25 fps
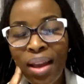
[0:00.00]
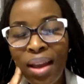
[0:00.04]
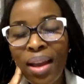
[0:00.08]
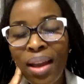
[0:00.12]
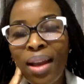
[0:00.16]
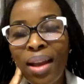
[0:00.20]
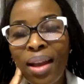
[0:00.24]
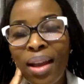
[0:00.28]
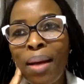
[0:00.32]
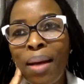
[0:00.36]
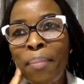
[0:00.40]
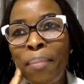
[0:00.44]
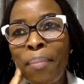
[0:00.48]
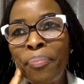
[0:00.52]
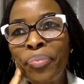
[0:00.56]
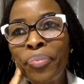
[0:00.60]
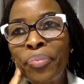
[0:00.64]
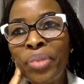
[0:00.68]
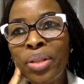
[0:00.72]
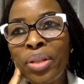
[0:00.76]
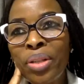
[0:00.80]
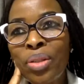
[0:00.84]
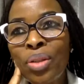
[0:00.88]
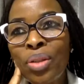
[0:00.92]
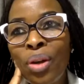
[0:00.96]

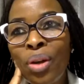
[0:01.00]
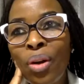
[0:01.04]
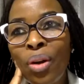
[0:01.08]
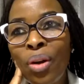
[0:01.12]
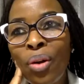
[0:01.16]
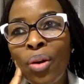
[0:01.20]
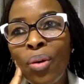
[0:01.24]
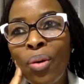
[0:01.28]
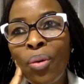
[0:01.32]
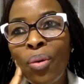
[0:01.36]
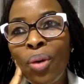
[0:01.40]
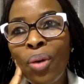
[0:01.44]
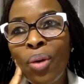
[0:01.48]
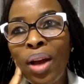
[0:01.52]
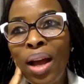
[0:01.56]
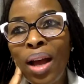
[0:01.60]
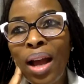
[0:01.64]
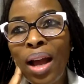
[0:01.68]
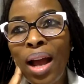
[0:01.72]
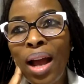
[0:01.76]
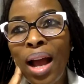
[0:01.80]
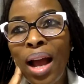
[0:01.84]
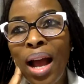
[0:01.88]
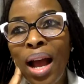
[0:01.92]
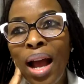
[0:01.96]
Um, so
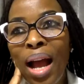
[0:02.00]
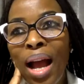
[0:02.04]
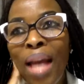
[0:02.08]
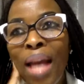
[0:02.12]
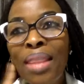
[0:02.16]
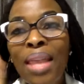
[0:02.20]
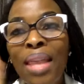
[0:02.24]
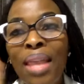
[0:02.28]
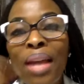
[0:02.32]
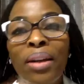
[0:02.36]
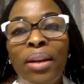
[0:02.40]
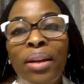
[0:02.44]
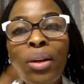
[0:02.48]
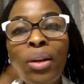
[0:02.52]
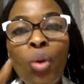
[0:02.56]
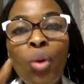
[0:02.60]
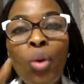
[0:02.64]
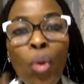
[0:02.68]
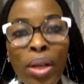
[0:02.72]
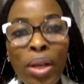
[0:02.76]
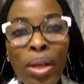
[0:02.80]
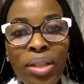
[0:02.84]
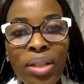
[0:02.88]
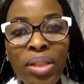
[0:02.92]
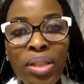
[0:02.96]
I then
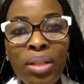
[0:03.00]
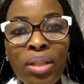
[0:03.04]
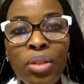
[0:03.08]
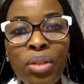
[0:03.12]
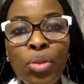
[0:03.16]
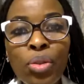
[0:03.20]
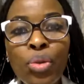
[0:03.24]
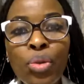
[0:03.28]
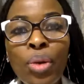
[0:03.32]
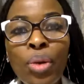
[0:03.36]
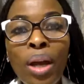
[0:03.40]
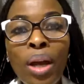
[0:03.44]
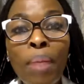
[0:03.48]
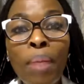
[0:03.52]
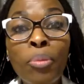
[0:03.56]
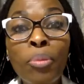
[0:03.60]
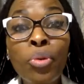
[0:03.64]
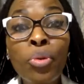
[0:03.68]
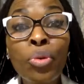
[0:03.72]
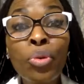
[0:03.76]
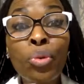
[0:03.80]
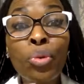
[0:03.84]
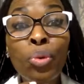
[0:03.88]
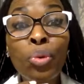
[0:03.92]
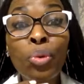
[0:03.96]
requested to come
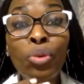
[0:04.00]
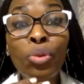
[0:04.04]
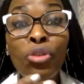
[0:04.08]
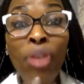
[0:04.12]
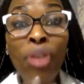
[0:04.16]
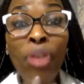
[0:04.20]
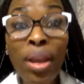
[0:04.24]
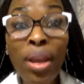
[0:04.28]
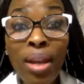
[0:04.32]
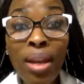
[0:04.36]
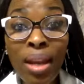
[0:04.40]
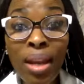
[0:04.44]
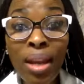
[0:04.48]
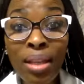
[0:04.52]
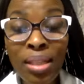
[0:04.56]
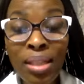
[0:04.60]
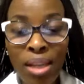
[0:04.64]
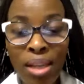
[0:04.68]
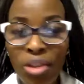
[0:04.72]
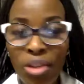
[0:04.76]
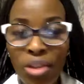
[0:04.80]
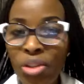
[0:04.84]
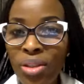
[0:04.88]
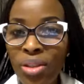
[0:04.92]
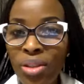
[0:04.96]
to training
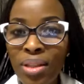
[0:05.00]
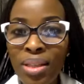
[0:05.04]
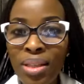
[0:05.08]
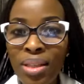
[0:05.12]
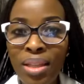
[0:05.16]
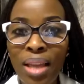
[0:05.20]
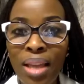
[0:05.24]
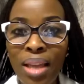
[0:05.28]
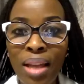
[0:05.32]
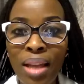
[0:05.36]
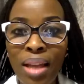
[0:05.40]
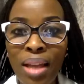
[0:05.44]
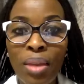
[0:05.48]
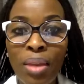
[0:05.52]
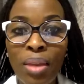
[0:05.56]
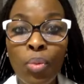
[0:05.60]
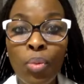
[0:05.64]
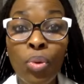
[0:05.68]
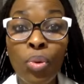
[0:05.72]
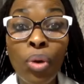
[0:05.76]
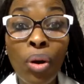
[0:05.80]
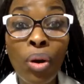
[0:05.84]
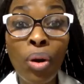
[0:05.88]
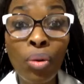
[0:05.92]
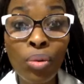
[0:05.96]
sessions that they
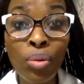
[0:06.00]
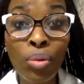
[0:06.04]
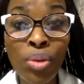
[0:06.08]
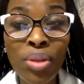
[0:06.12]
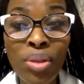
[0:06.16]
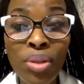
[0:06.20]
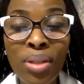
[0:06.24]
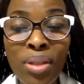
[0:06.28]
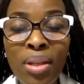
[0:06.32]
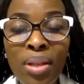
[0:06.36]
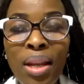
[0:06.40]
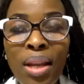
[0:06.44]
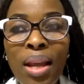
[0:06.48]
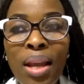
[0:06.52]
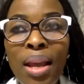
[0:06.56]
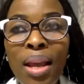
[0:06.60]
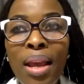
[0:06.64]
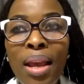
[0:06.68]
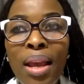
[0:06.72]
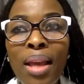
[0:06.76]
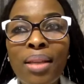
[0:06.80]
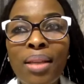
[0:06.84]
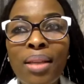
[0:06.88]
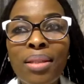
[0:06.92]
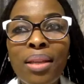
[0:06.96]
would host
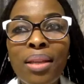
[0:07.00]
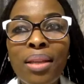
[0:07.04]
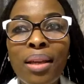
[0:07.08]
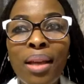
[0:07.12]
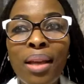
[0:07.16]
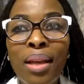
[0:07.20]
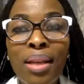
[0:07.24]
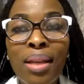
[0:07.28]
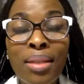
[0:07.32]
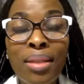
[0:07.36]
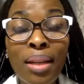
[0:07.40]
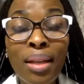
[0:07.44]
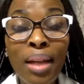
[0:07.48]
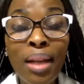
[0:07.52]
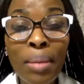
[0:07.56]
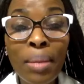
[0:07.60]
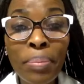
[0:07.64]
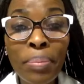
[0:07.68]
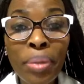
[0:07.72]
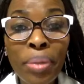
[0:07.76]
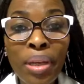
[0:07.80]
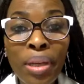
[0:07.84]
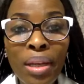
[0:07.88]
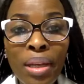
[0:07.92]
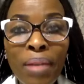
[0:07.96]
as a, as a
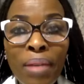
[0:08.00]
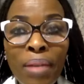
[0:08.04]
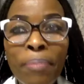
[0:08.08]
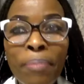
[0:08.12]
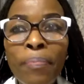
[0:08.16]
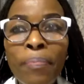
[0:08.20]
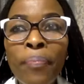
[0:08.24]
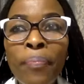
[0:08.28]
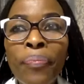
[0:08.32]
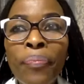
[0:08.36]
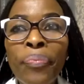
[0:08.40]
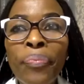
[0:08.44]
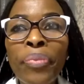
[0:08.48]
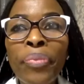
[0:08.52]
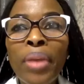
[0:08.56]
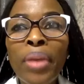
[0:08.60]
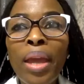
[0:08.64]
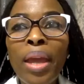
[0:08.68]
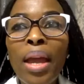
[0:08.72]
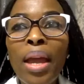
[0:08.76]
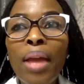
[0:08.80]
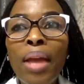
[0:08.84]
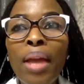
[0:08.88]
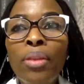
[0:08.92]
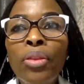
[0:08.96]
company.
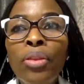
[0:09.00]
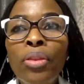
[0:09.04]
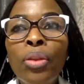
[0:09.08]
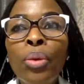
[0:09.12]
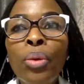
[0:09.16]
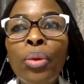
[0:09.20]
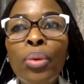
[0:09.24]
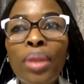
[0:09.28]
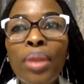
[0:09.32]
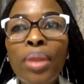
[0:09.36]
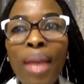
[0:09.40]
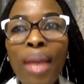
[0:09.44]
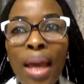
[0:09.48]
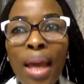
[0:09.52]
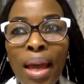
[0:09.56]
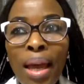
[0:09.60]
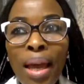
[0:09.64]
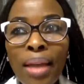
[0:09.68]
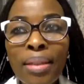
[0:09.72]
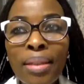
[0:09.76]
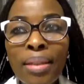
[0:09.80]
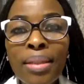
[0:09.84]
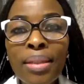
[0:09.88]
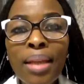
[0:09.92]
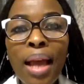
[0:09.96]
And through
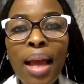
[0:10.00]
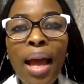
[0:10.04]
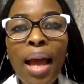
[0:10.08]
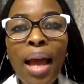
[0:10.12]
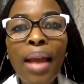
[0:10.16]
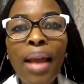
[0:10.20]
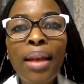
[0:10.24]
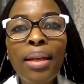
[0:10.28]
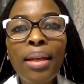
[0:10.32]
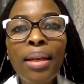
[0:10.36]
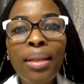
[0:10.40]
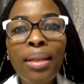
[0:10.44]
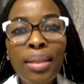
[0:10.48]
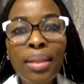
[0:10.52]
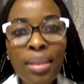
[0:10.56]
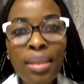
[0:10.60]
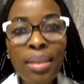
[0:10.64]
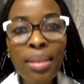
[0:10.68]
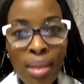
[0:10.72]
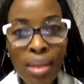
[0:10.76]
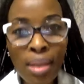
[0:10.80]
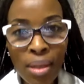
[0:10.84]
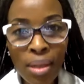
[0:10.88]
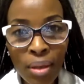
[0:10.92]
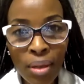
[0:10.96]
that, I
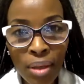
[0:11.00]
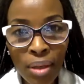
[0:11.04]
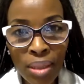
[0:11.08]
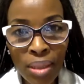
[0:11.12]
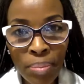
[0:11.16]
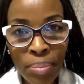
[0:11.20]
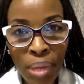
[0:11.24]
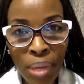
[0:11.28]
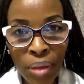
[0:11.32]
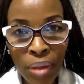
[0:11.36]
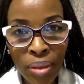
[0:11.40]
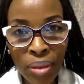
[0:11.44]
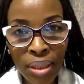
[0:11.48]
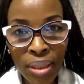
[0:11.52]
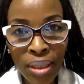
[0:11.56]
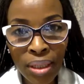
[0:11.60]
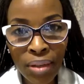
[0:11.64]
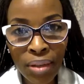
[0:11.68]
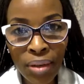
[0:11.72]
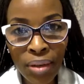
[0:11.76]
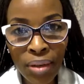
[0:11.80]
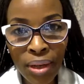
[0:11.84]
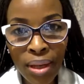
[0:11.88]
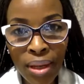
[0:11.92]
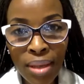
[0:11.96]
learned a lot about
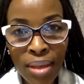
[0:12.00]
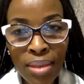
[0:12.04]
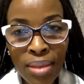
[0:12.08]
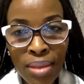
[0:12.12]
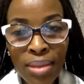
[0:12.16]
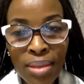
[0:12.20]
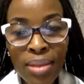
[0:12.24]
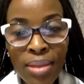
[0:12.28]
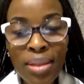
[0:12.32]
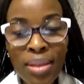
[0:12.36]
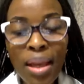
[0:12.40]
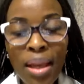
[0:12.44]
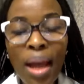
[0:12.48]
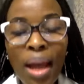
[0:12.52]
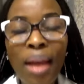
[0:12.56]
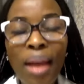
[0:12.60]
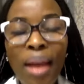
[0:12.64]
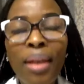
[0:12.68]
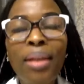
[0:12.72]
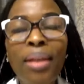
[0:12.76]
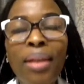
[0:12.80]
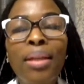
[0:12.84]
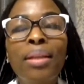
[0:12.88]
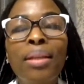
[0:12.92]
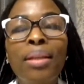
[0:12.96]
ingredients. I
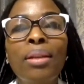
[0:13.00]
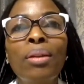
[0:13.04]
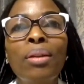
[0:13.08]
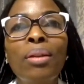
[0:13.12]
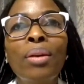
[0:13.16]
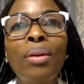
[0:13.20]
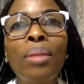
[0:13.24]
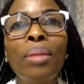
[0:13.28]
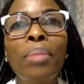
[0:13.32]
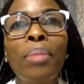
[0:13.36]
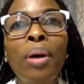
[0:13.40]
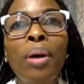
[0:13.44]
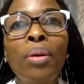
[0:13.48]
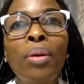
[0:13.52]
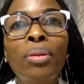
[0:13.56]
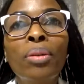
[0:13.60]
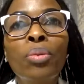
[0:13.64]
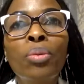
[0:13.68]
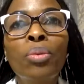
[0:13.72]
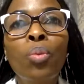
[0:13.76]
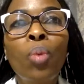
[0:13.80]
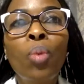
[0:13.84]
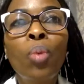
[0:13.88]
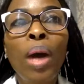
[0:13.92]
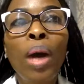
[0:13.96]
learned a lot about
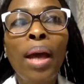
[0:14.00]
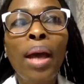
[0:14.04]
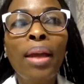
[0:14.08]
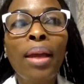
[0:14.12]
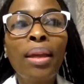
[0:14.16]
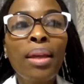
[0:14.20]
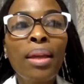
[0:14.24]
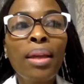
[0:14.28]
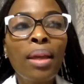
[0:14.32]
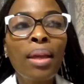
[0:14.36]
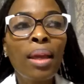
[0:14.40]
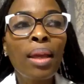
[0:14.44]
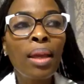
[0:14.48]
why